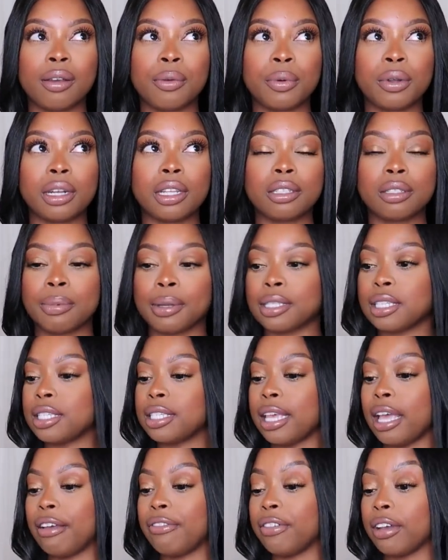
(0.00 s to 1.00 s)
what else about to
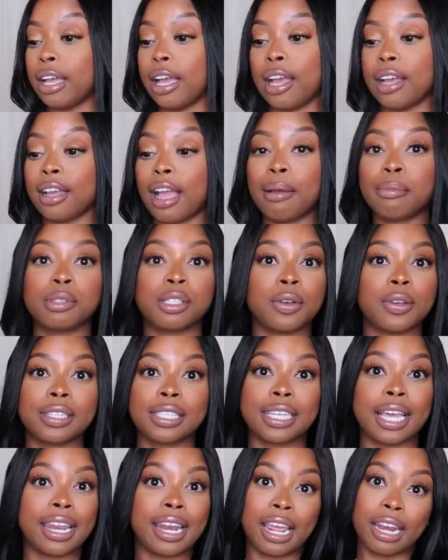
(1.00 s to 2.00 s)
say? I forgot. I'm so
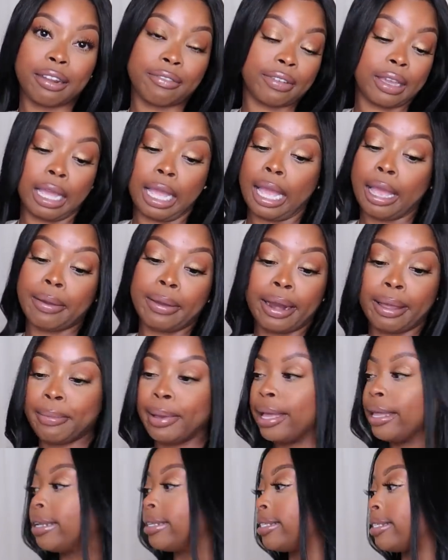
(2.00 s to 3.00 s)
excited, I forgot what I'm
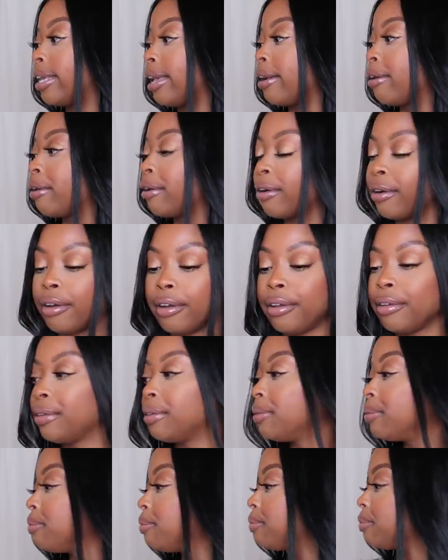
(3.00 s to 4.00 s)
about to say, girl.
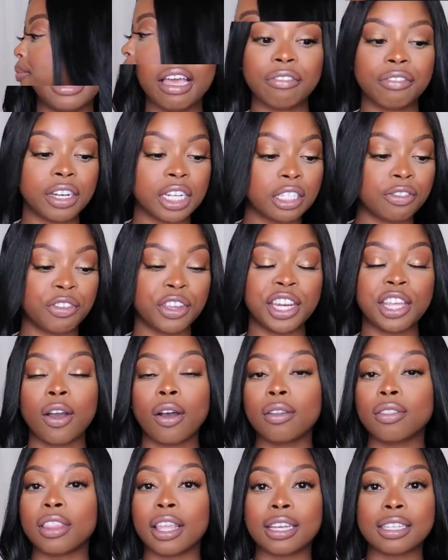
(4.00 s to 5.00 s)
Yeah, for this
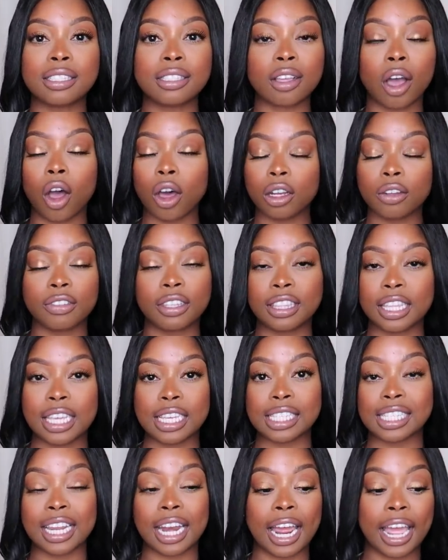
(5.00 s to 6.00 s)
video, that's all of the
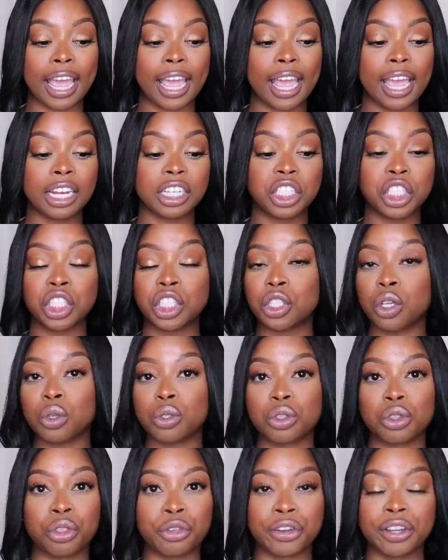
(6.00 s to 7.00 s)
things that I had, just
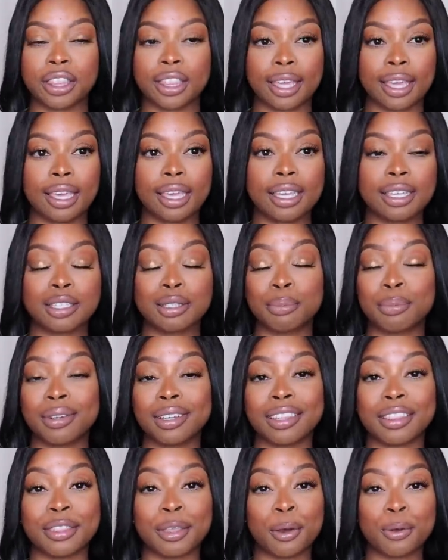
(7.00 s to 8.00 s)
those three things.
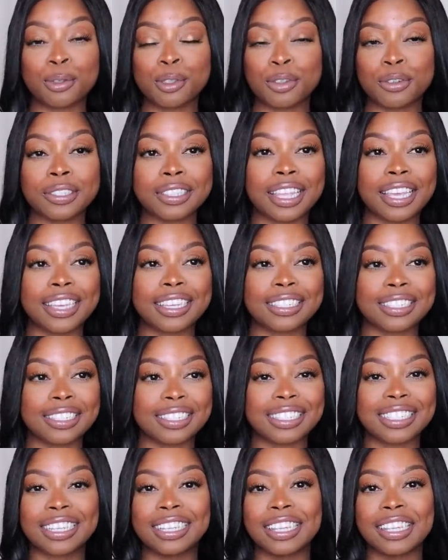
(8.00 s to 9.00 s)
But those three things
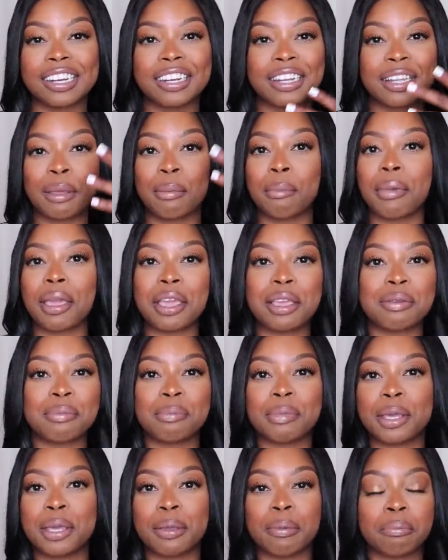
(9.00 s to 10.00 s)
just literally made
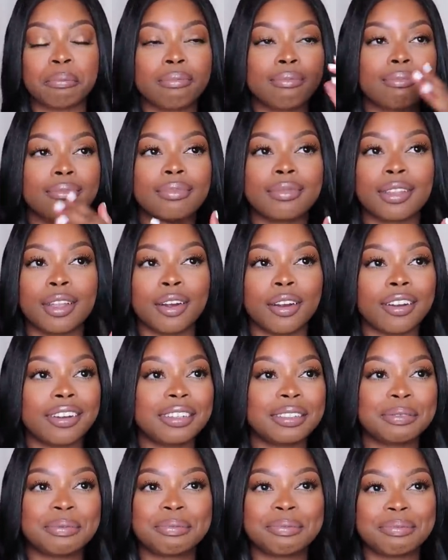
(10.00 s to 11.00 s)
me,
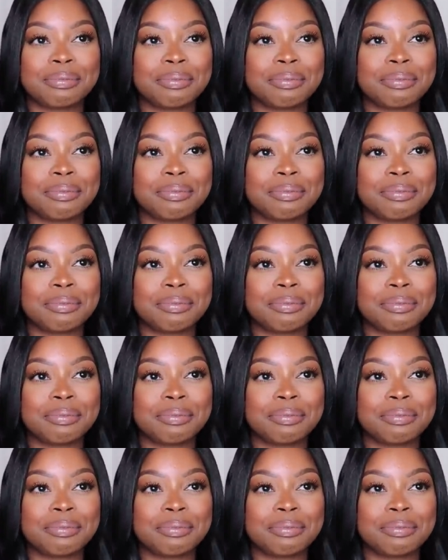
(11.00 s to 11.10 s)
girl,